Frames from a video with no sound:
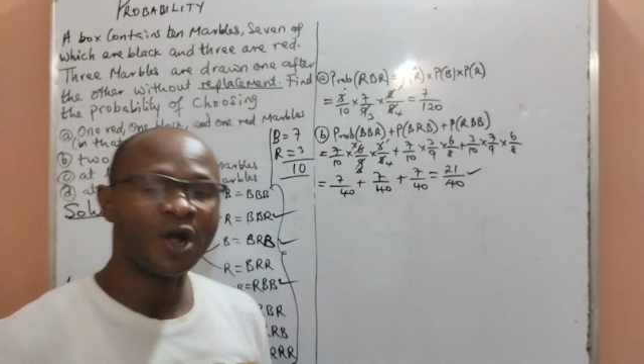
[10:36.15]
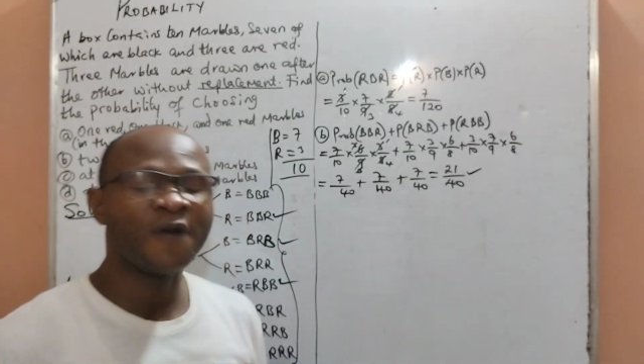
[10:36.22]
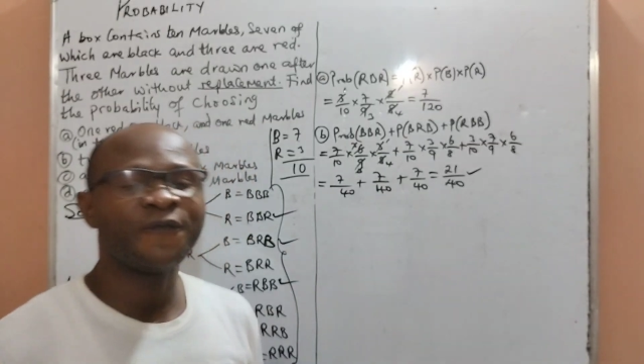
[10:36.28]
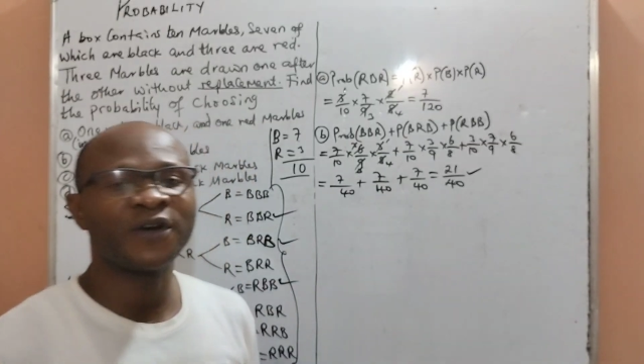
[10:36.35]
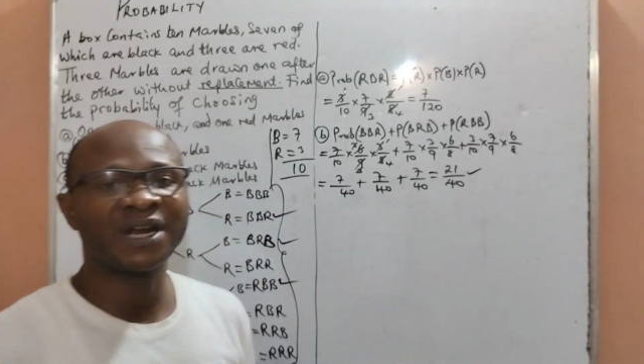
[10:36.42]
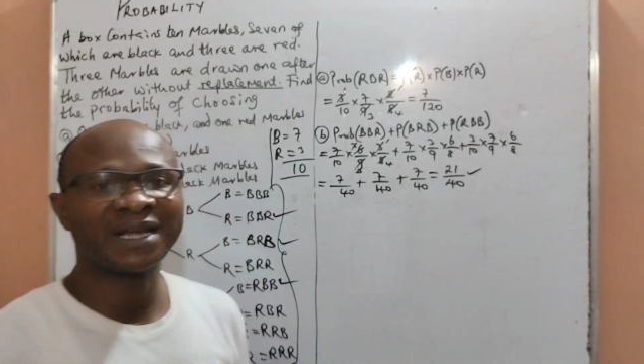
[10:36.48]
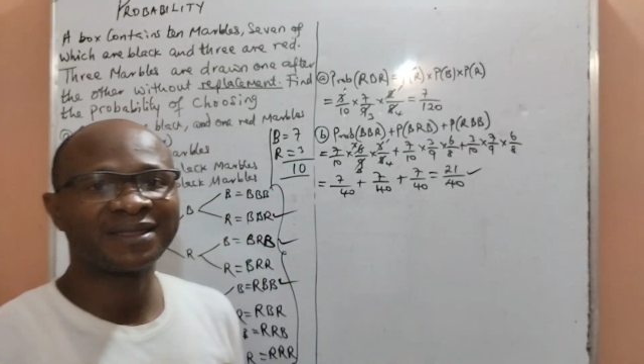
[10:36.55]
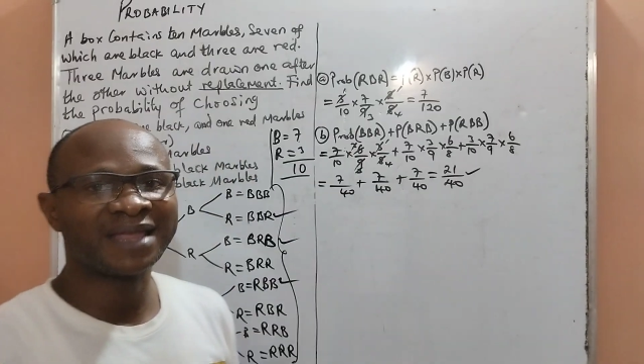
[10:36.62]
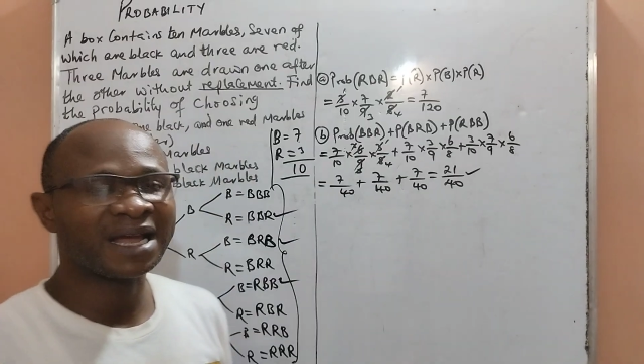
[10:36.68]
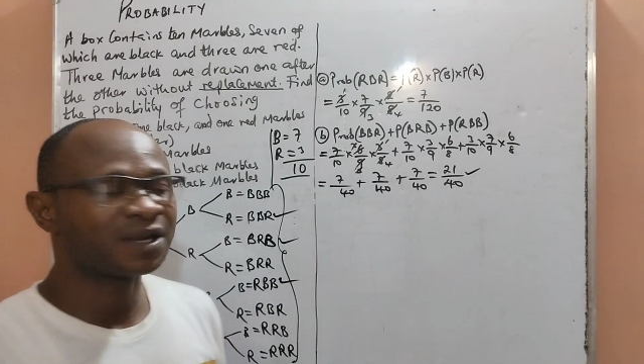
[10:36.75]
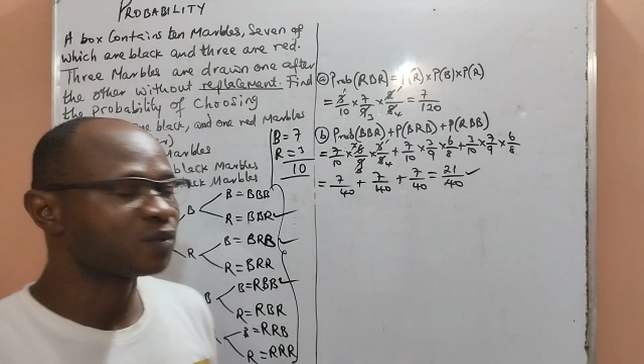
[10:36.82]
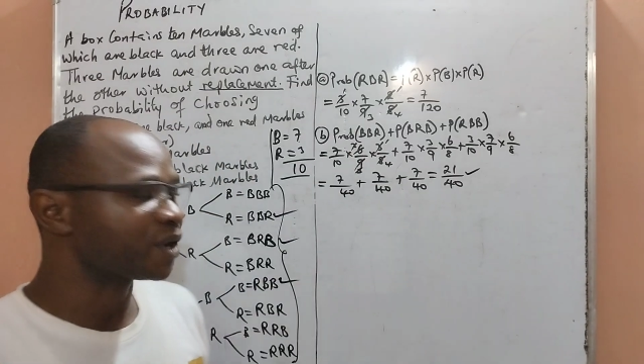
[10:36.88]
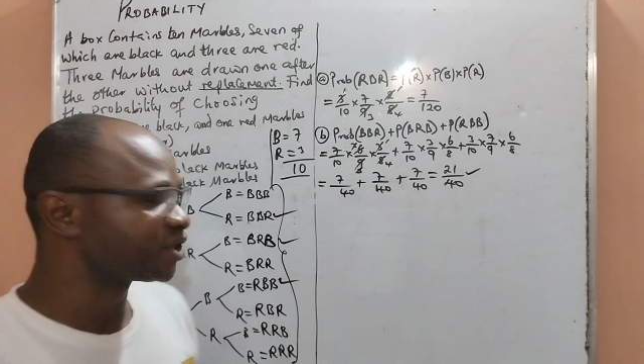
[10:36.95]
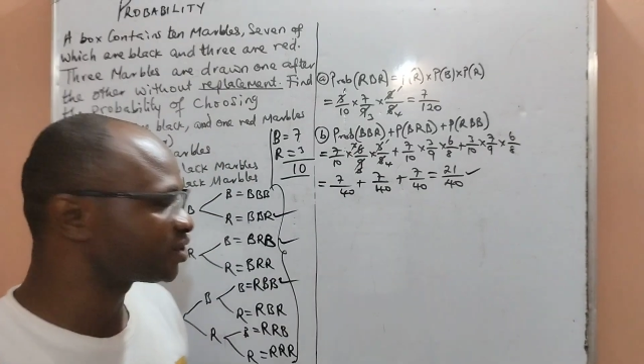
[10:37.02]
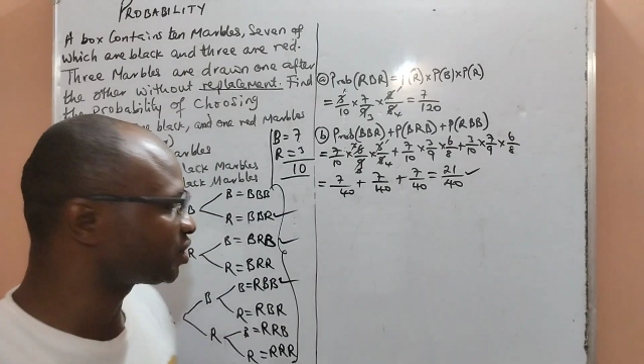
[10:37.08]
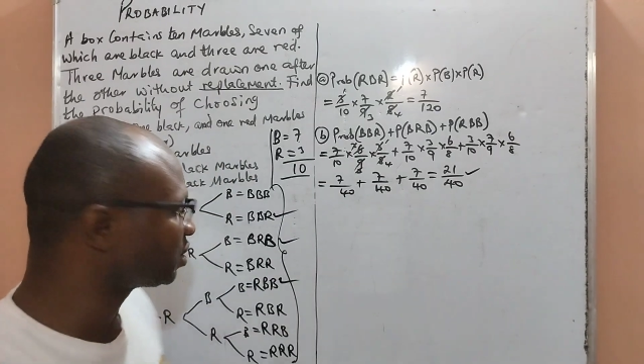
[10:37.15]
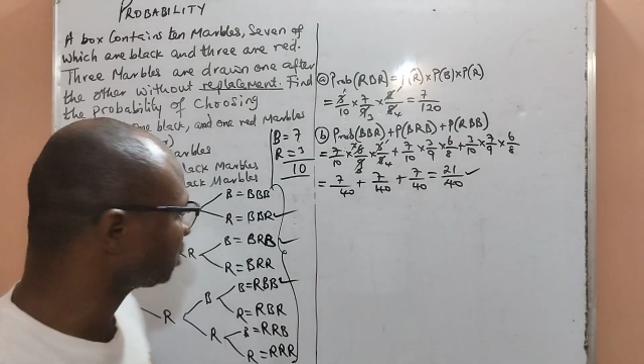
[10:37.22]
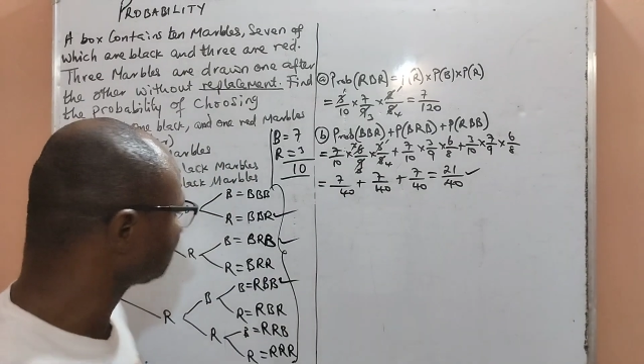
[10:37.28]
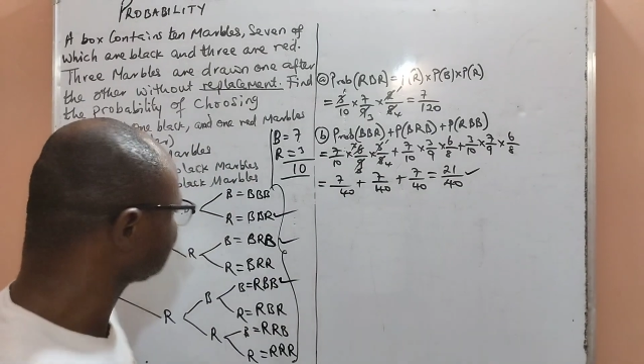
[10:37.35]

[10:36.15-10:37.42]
go for the third question.